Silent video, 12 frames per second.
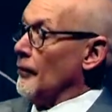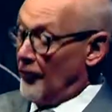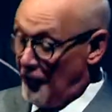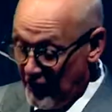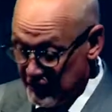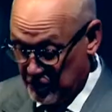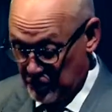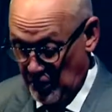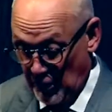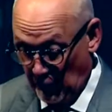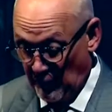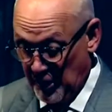This
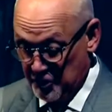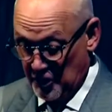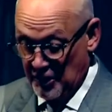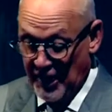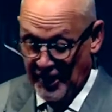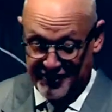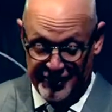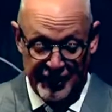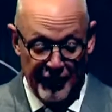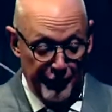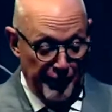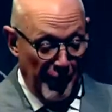generation has to
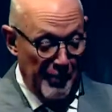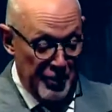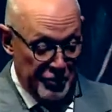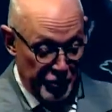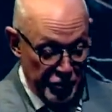give permission